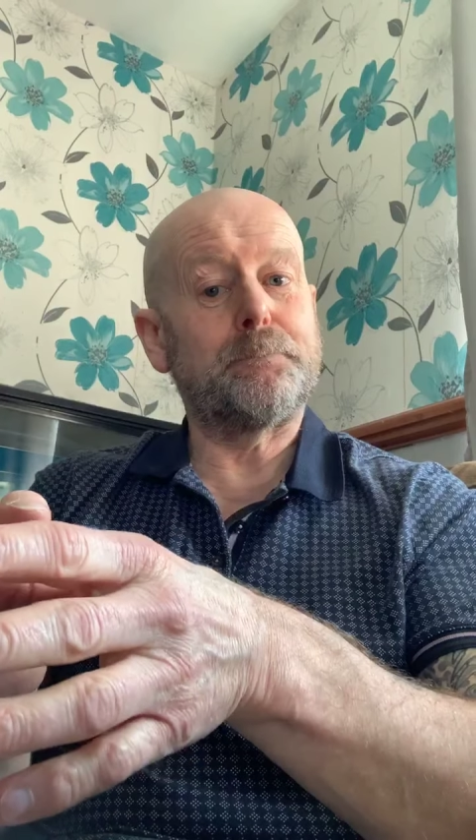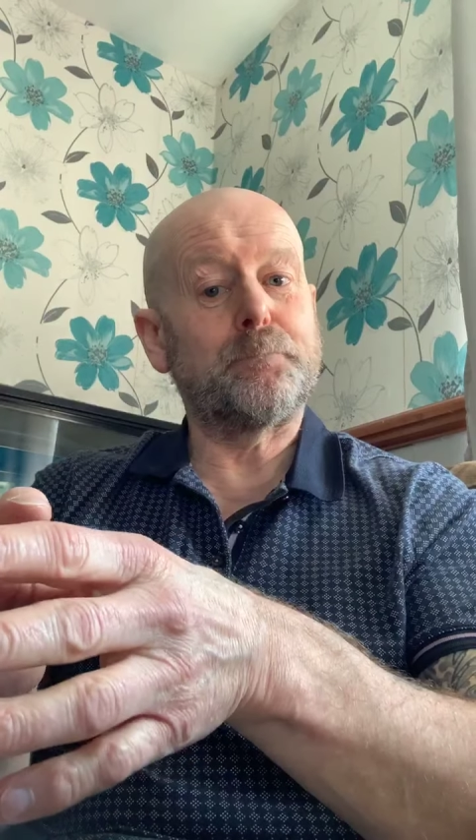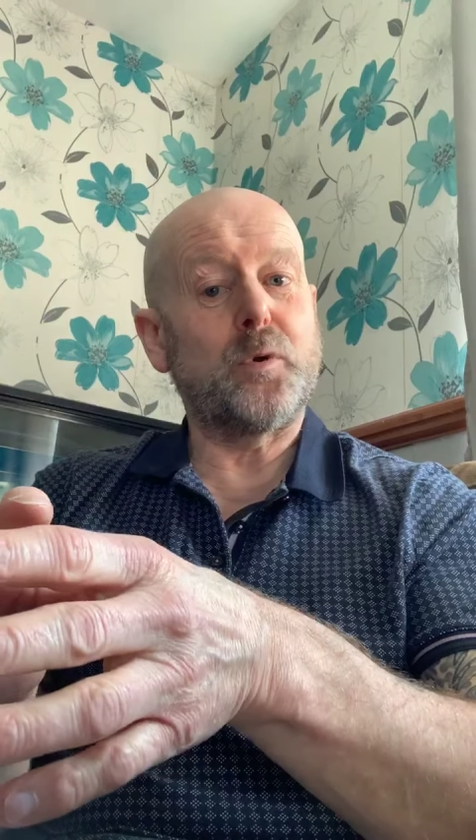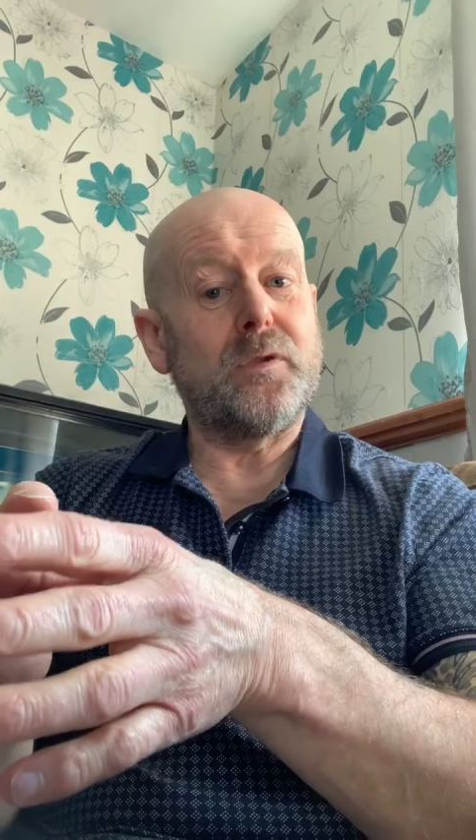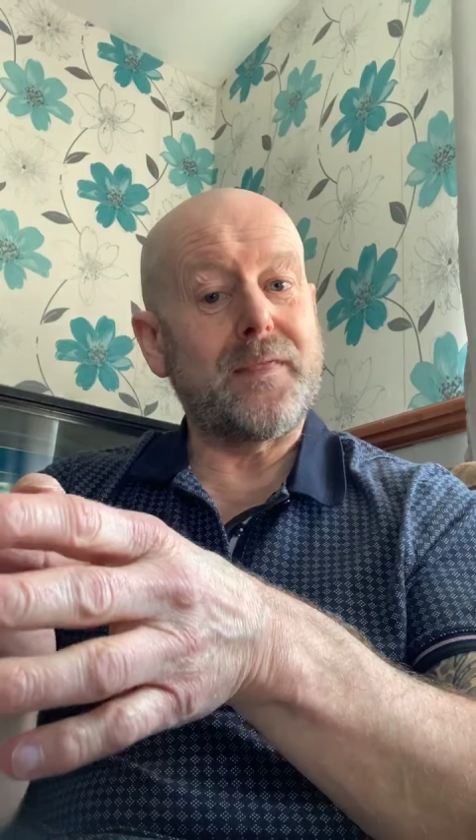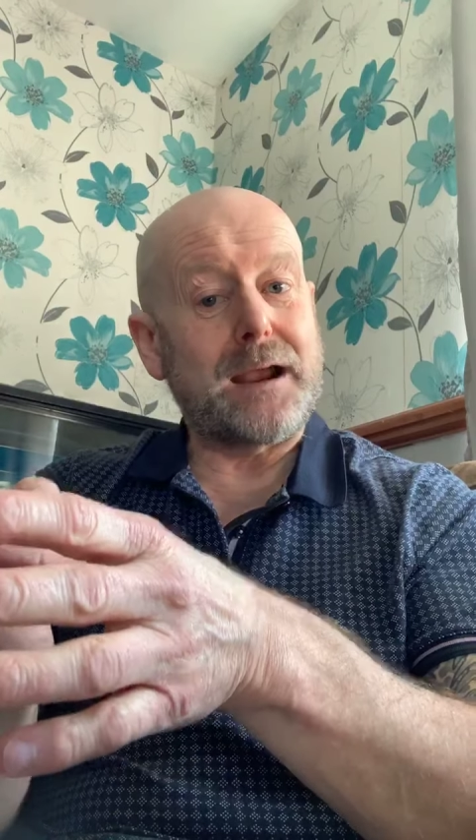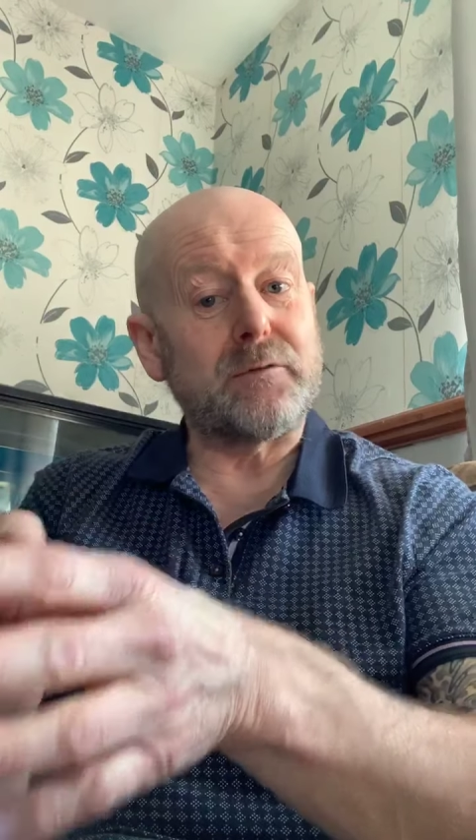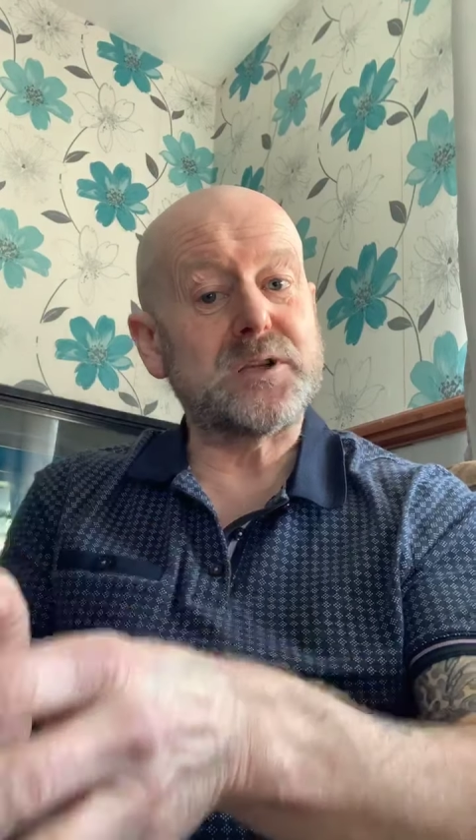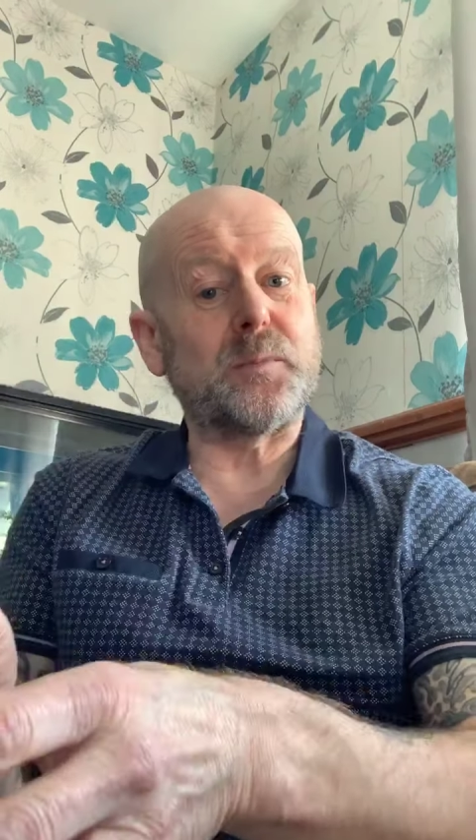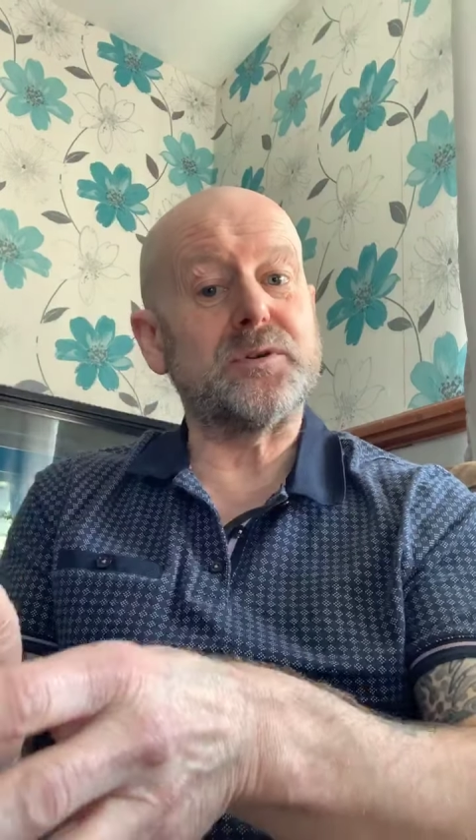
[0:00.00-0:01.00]
putting that
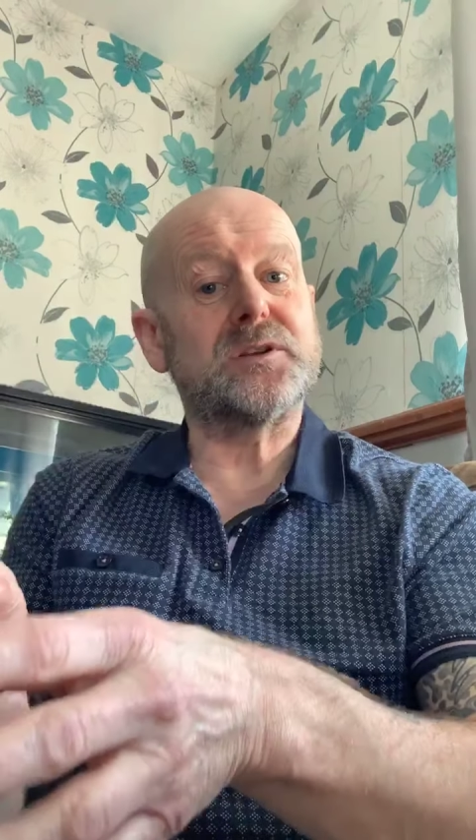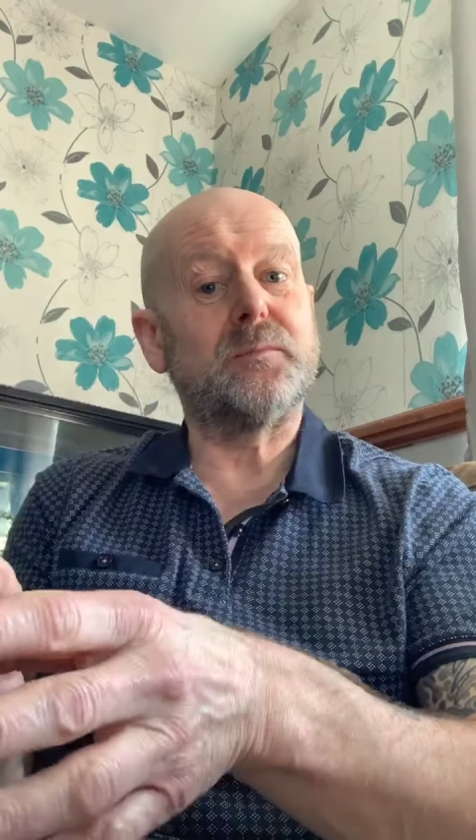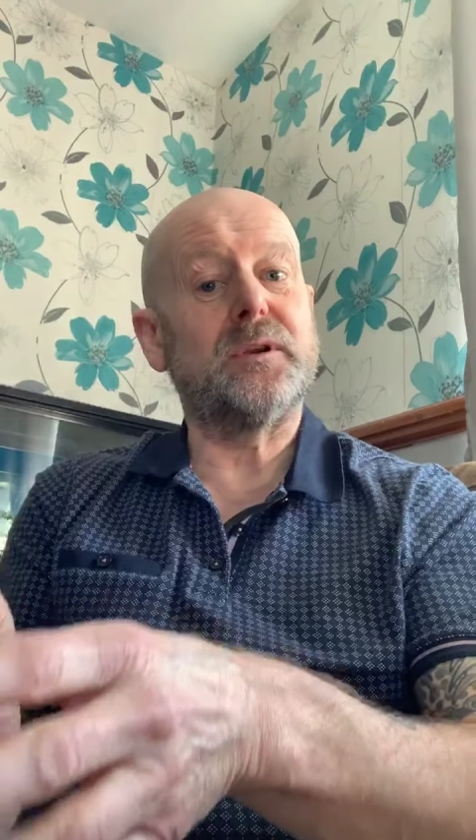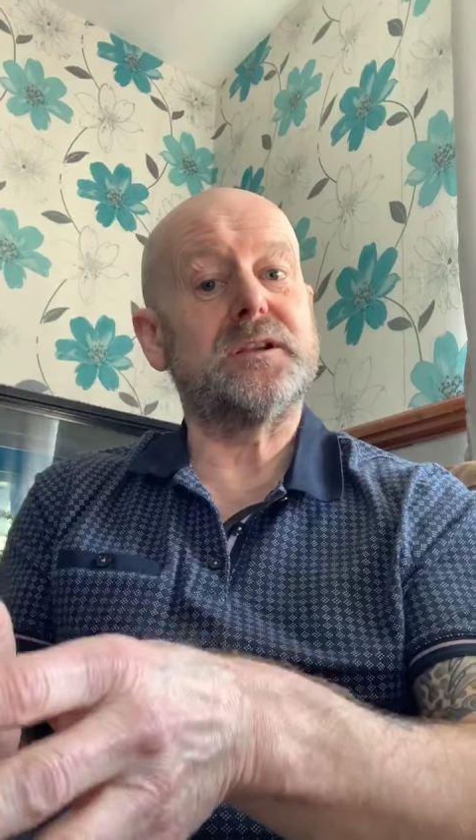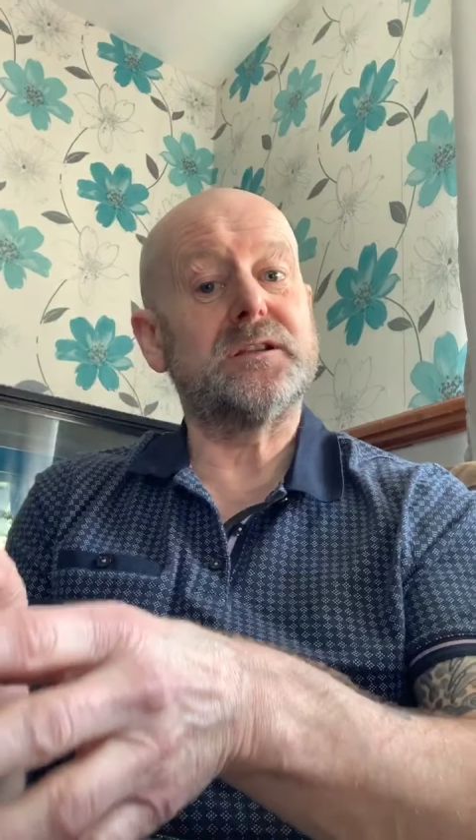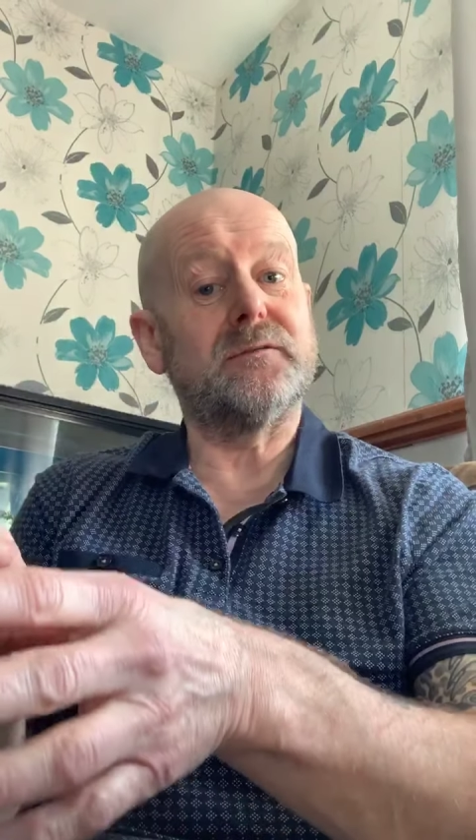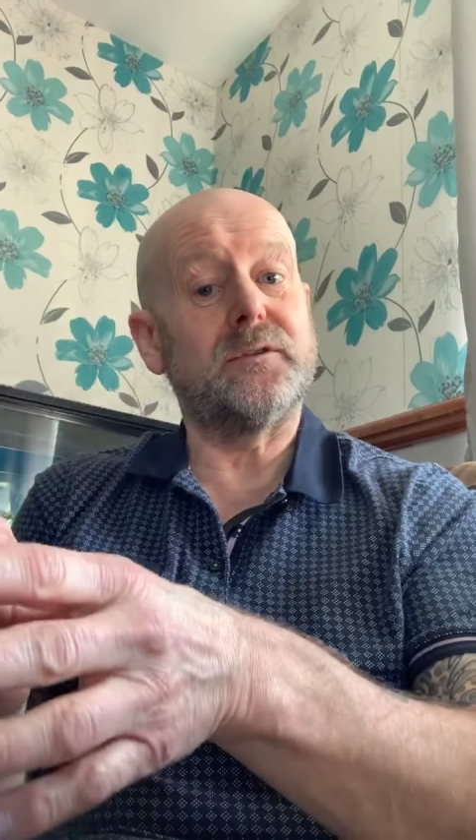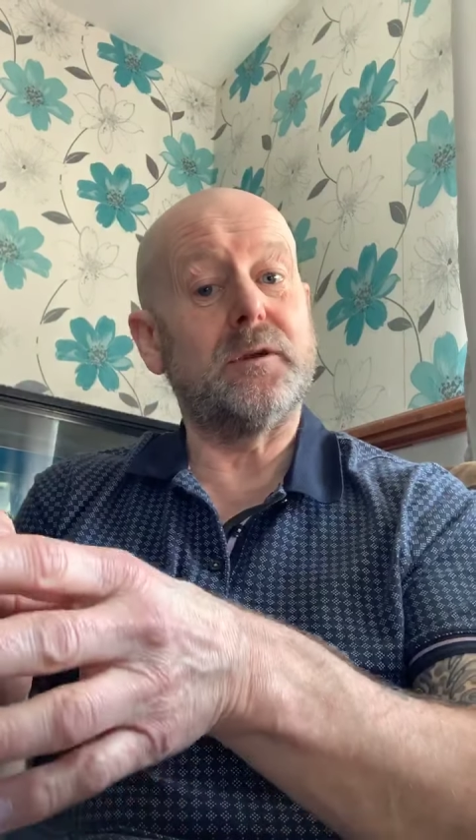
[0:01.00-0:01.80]
responsibility